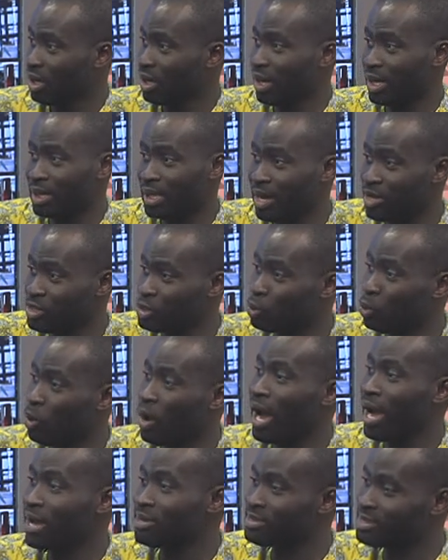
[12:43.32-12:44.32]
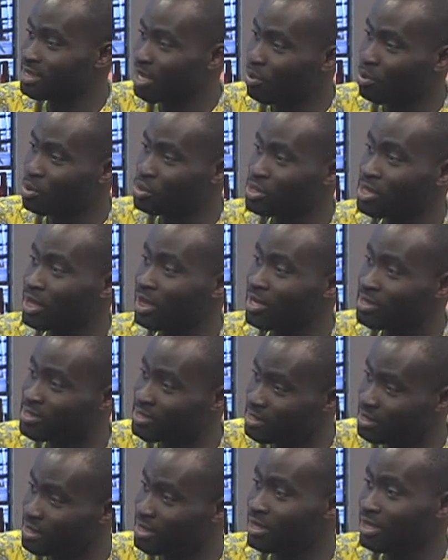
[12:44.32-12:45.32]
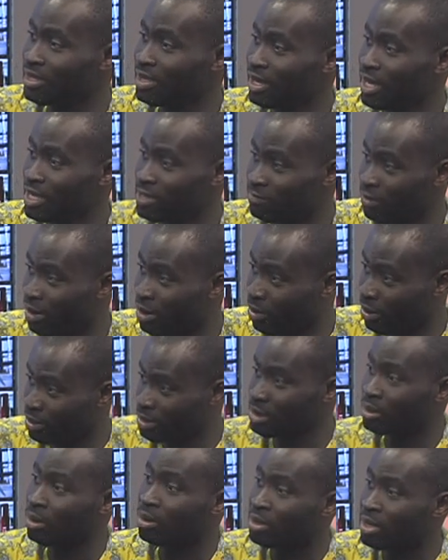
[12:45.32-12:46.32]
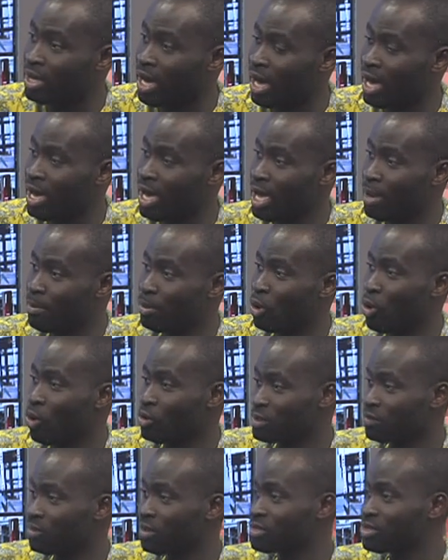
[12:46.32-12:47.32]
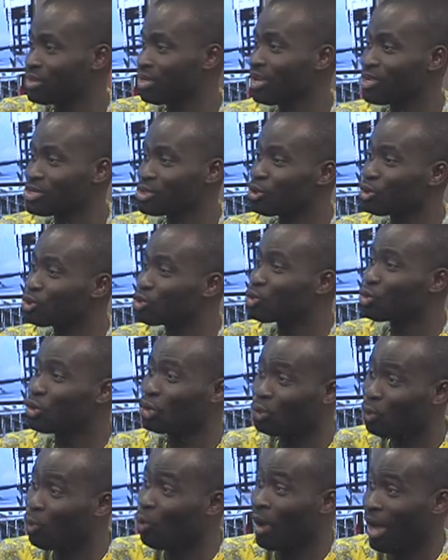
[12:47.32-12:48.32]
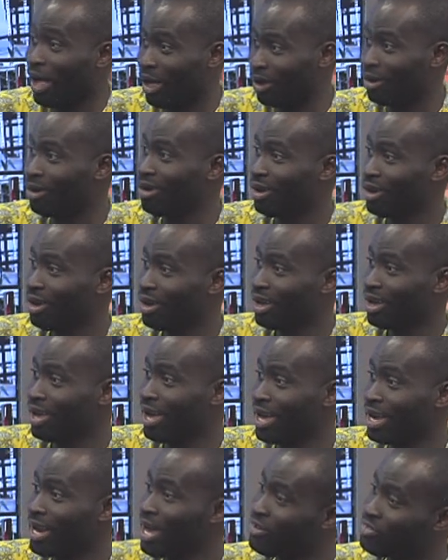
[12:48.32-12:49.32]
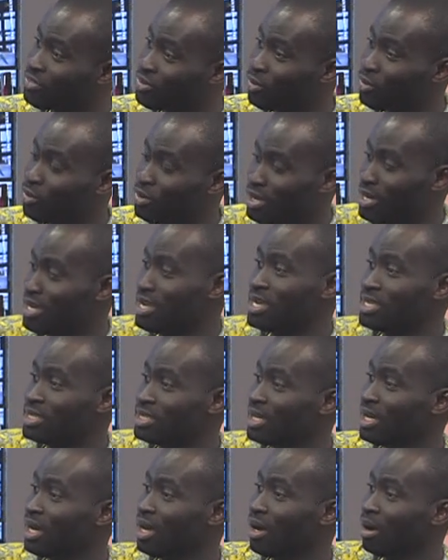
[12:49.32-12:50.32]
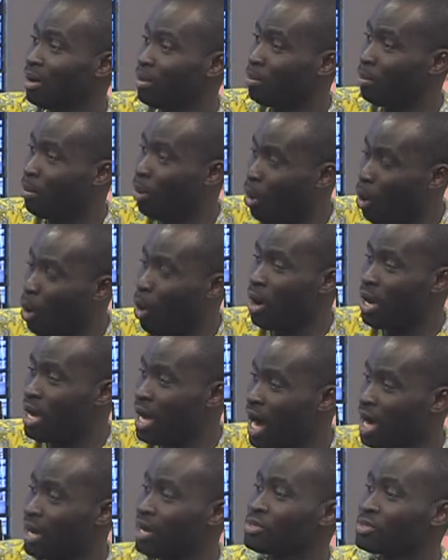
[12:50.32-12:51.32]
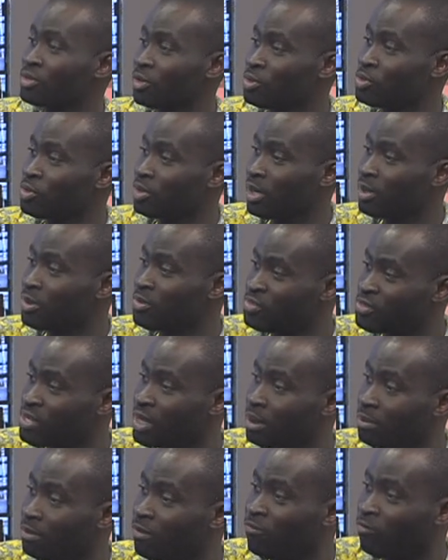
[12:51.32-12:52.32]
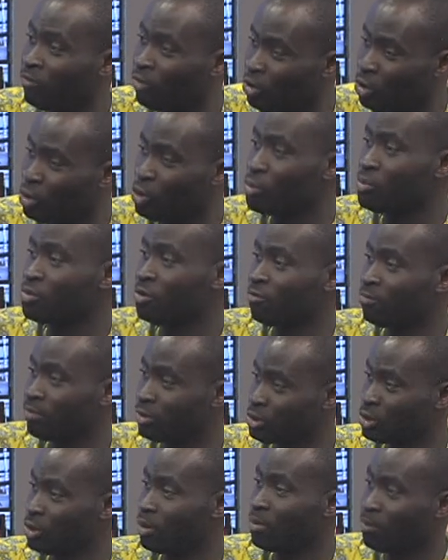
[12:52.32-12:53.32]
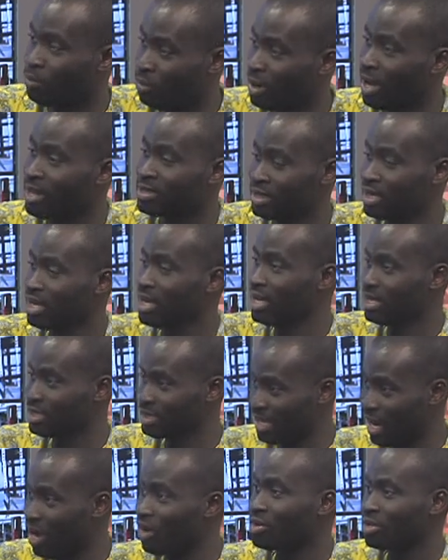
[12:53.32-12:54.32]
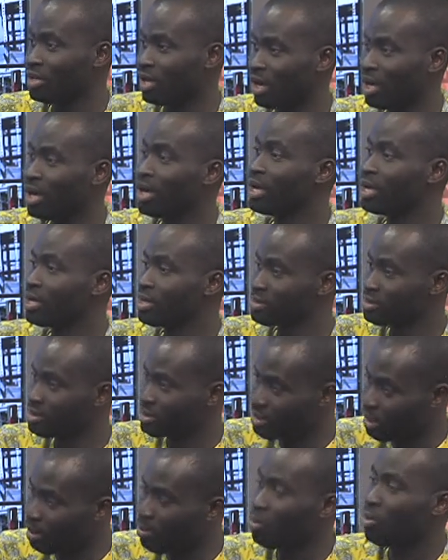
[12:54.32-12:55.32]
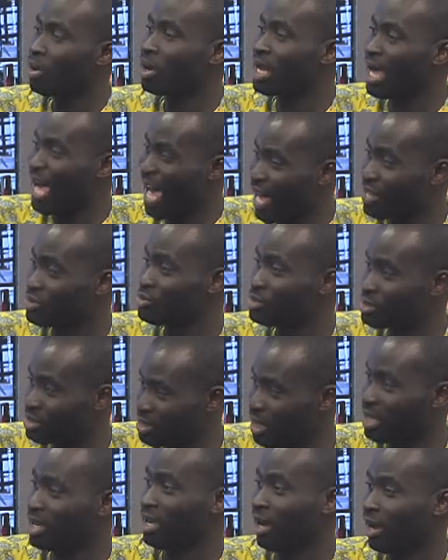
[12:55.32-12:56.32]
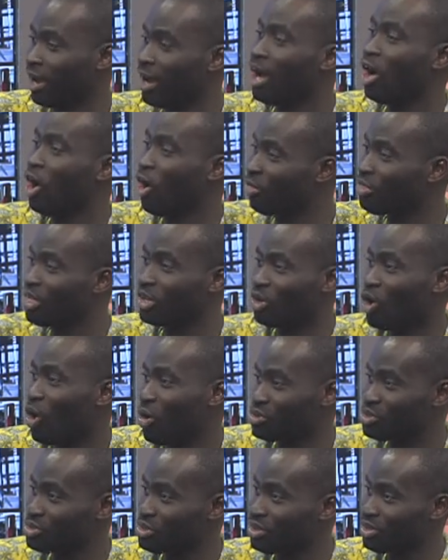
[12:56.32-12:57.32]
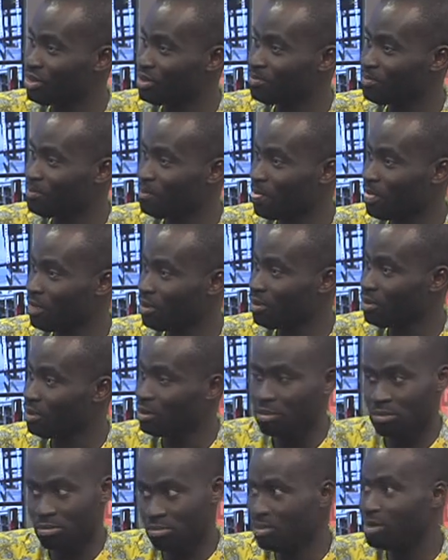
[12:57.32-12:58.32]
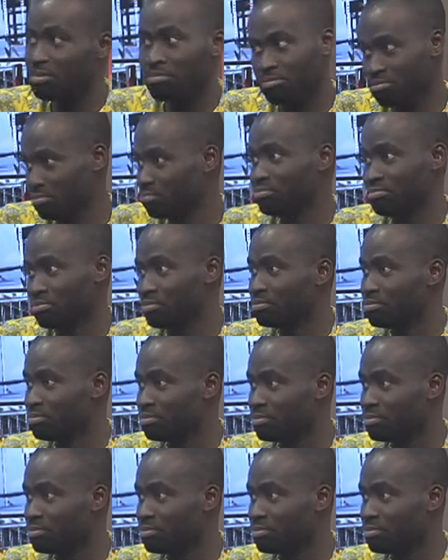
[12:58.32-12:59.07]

and that is why some will say the cedi is very critical here. Because if the cedi is not doing well, and I still need more Ghana cedis to get the same volumes of petroleum product down here, someone has to take care of that cost. And we're seeing all these adjustments because of the